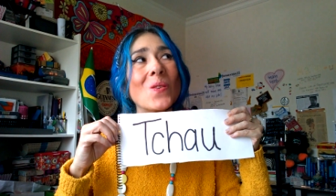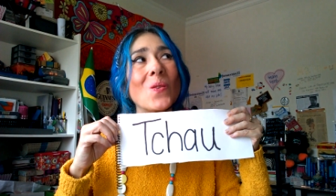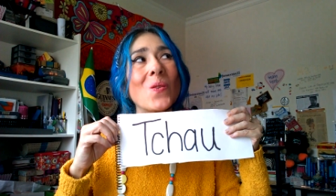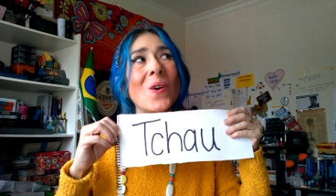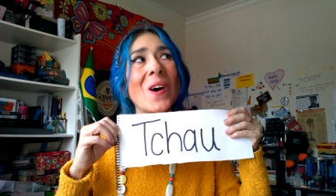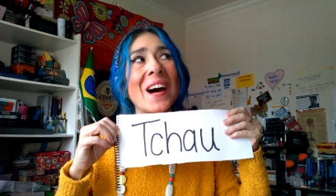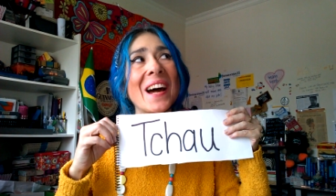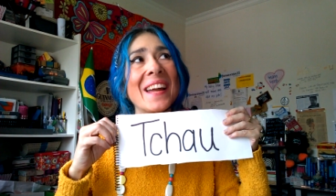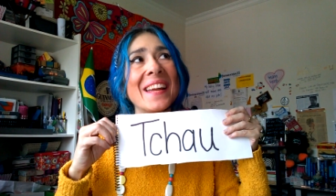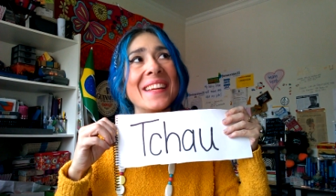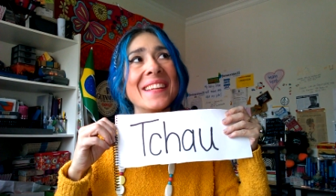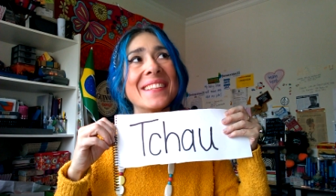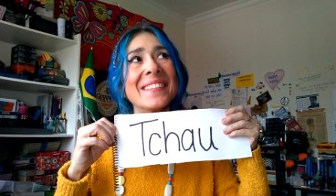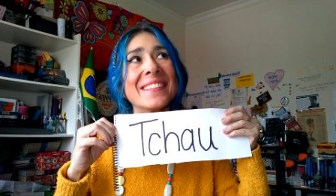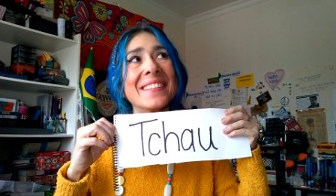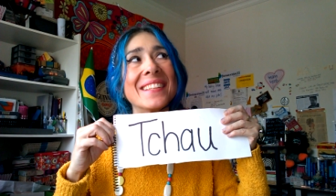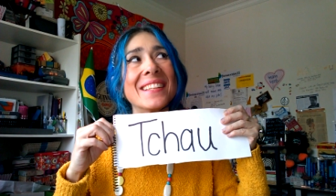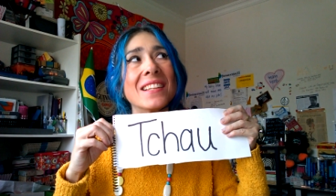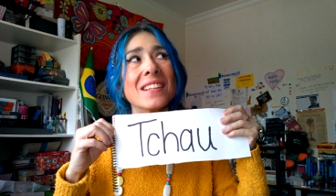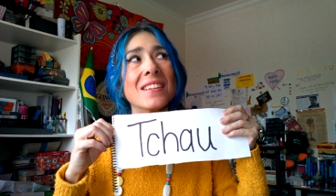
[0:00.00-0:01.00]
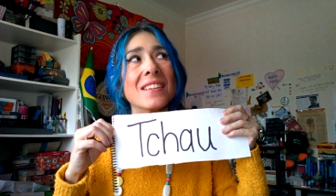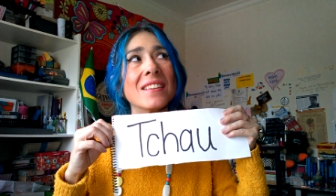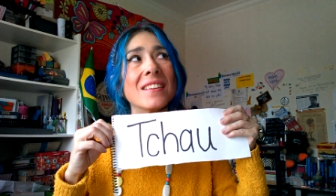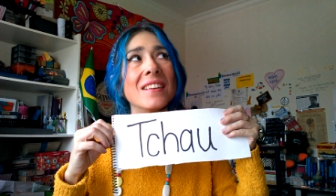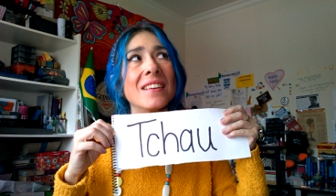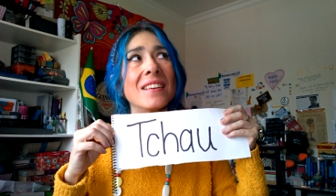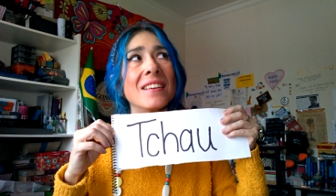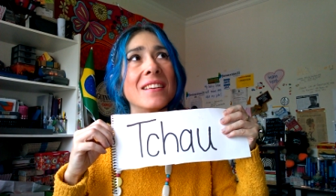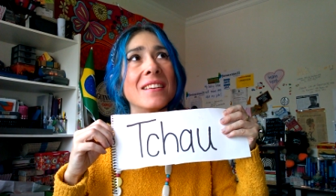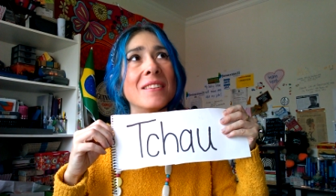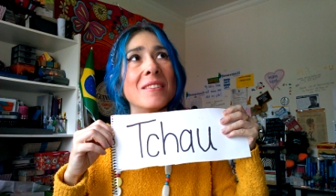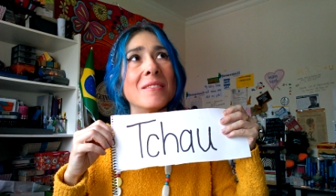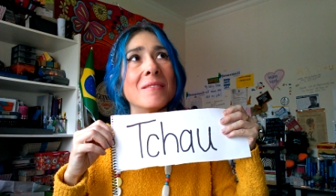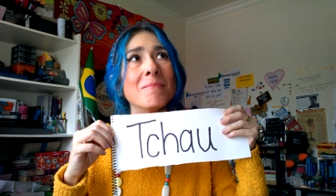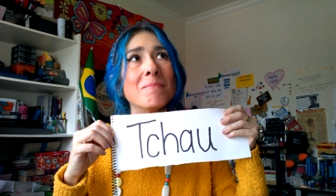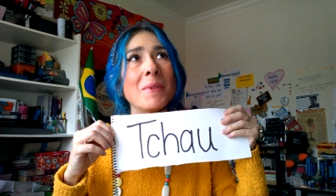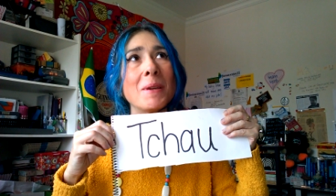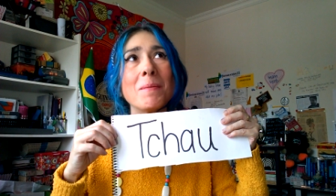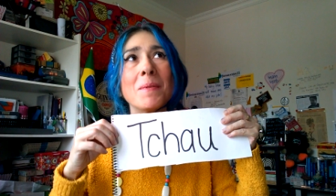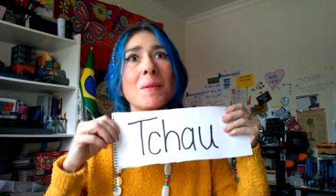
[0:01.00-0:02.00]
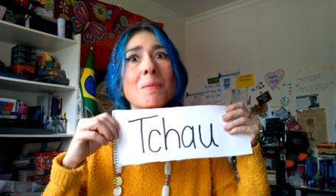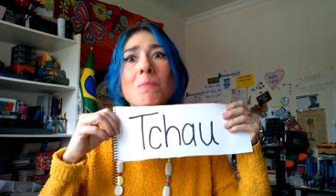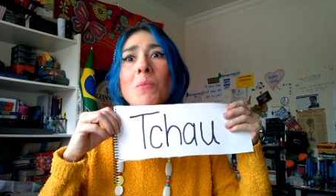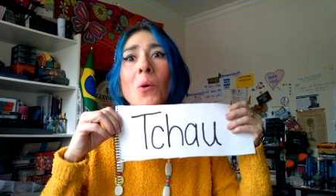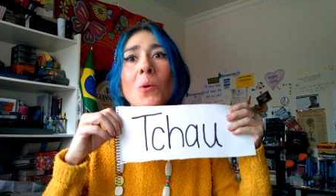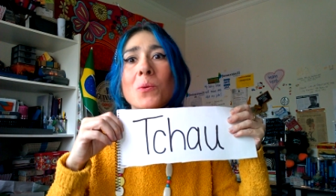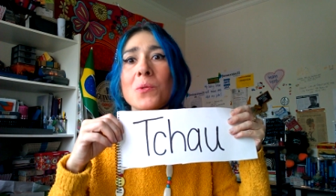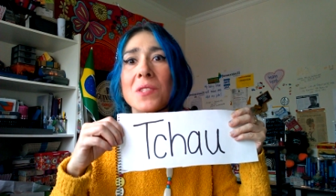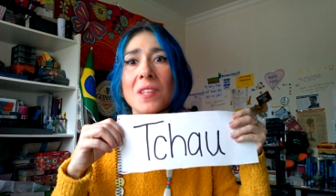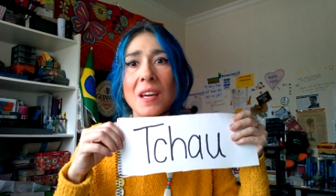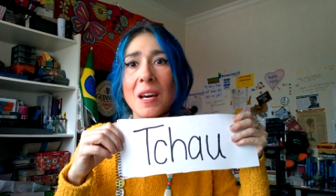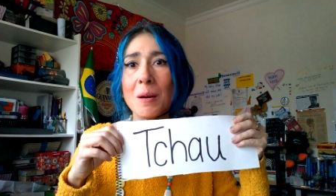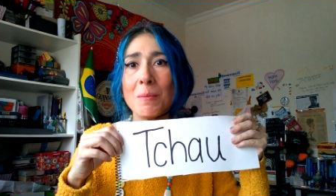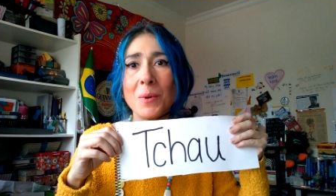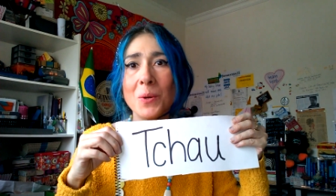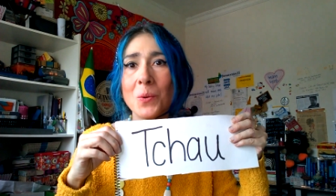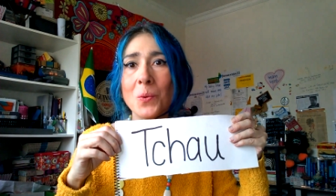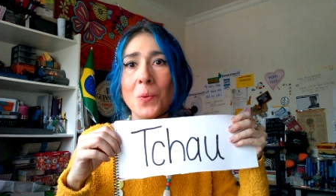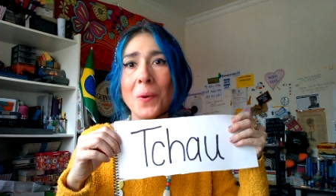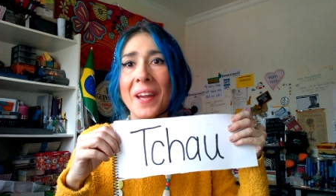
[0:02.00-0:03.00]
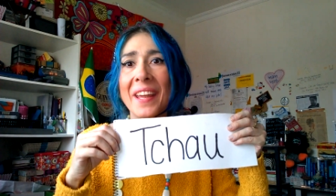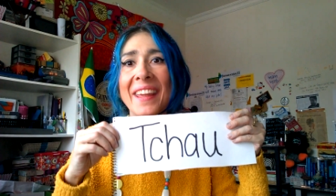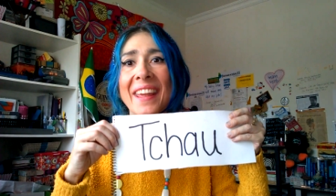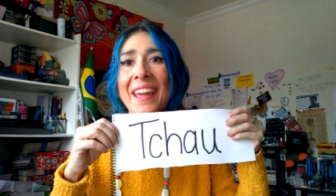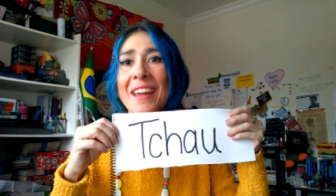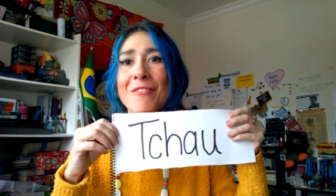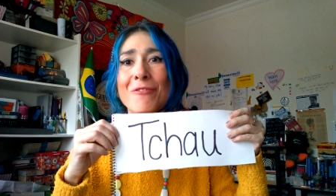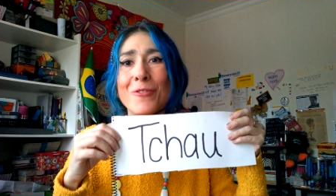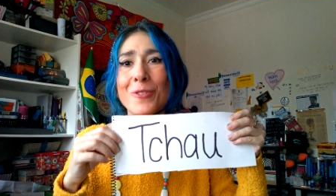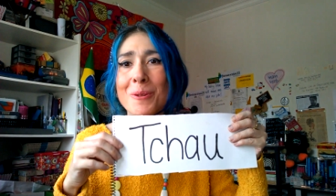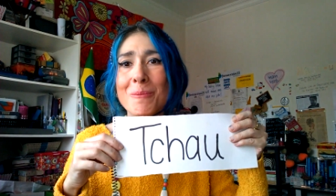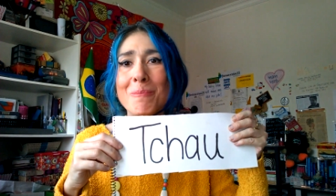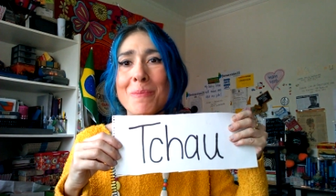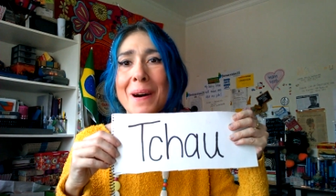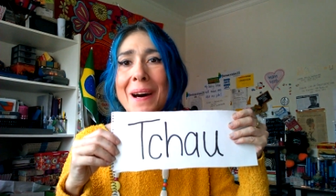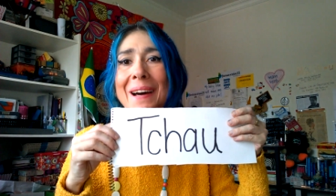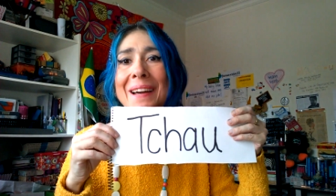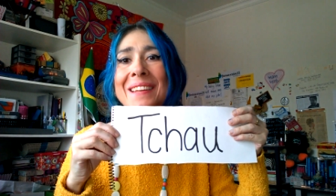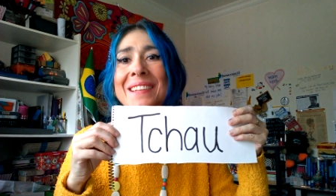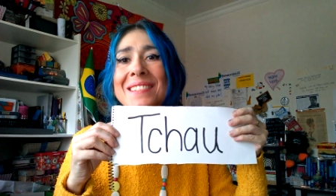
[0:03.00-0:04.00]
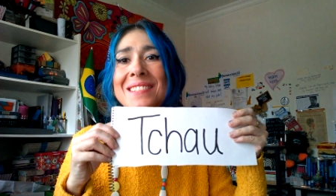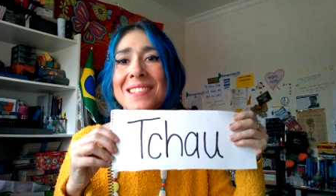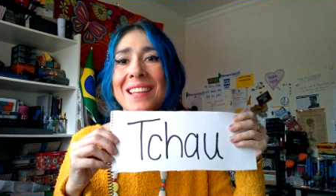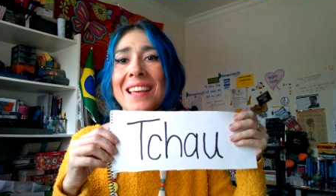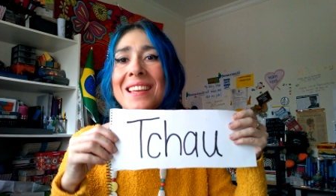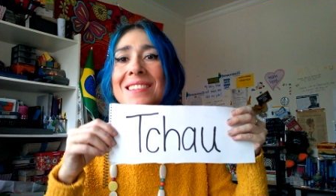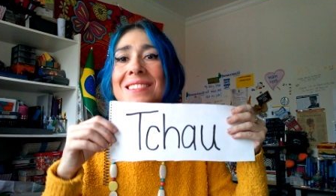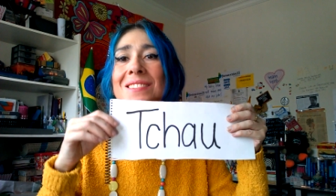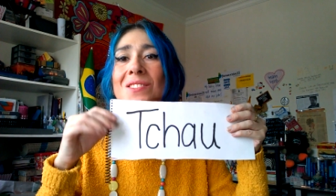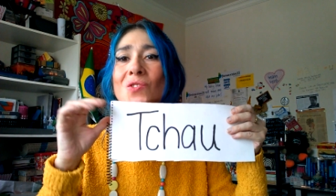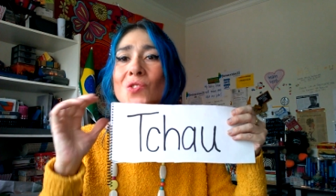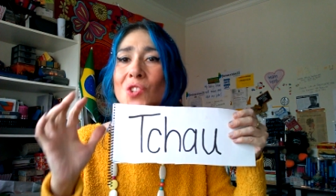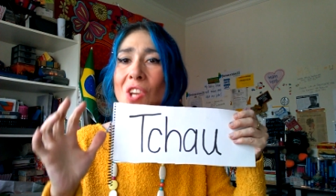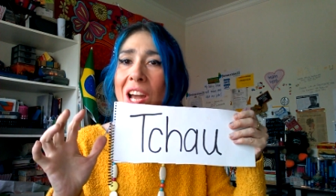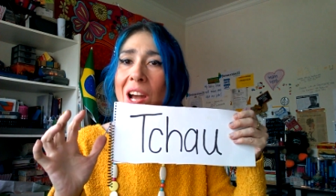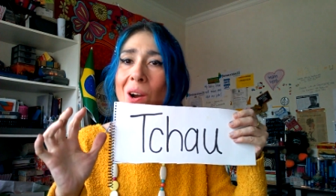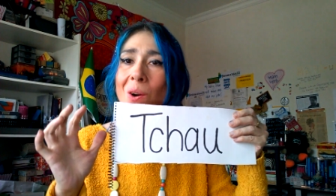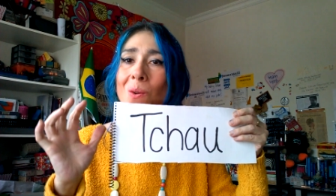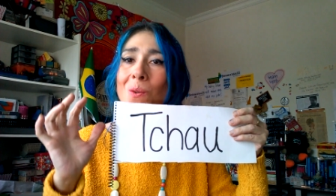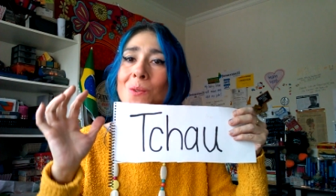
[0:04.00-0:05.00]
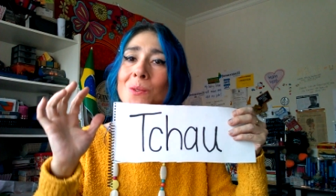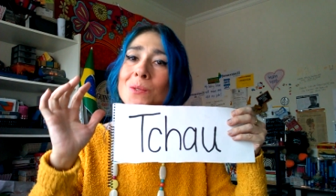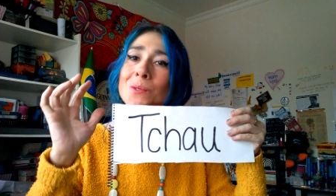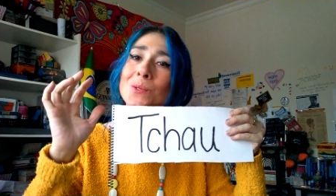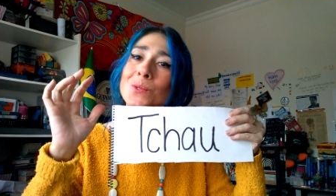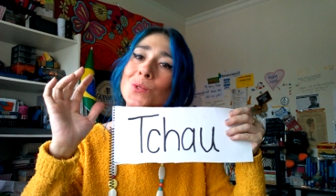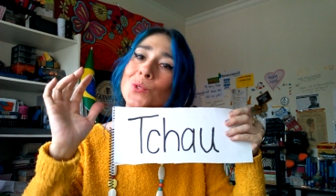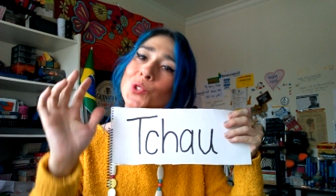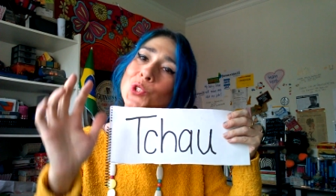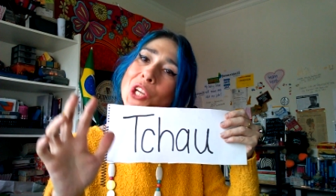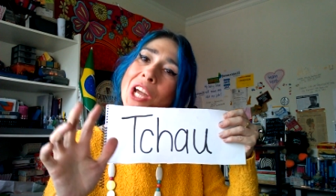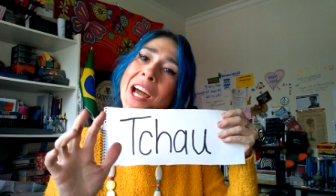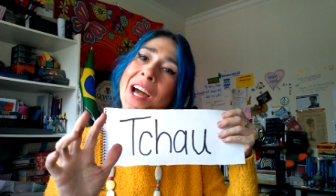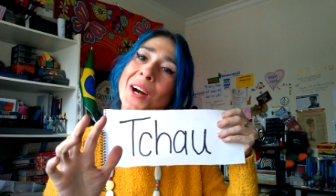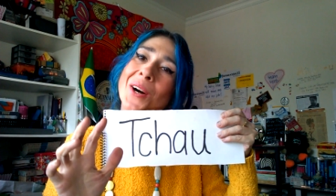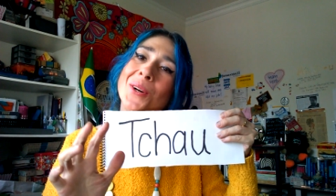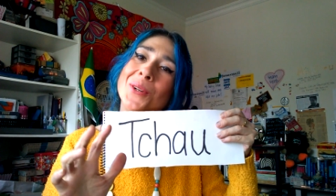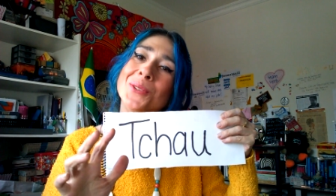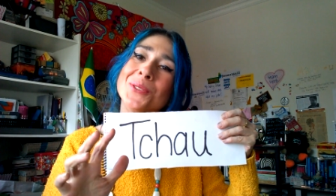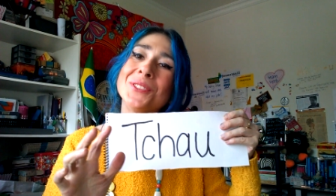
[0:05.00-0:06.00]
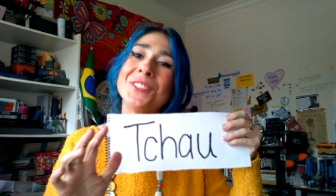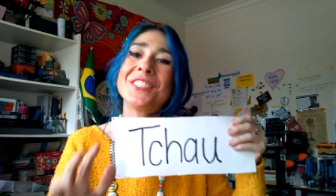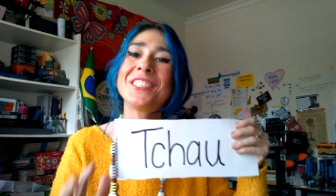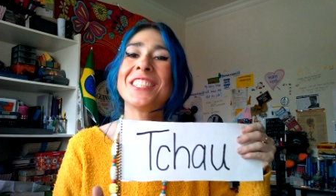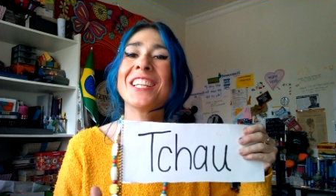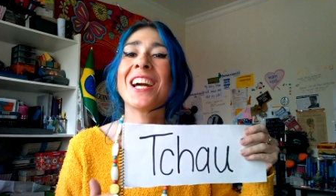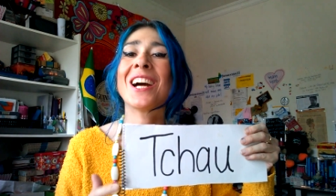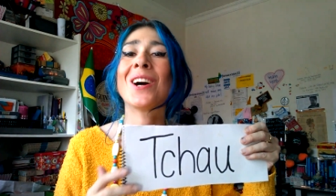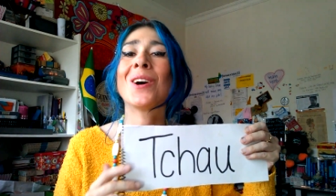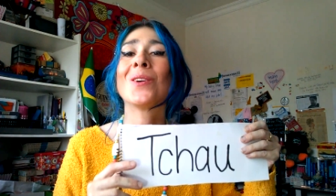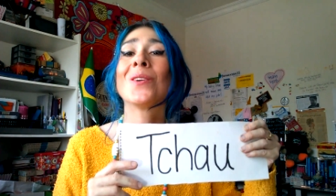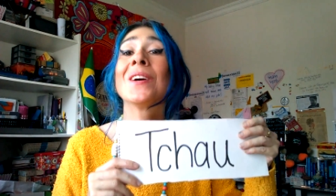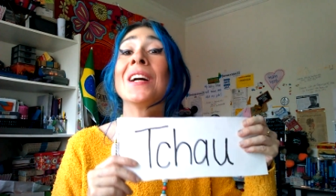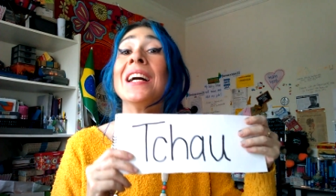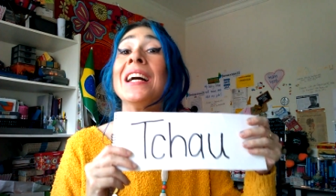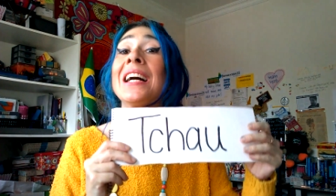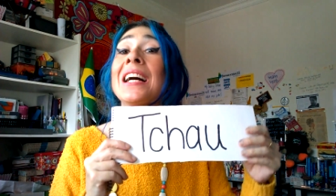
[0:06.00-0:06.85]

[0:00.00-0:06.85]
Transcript: quite, uh, maybe the most common way. Everybody says tchau, tchau, tchau.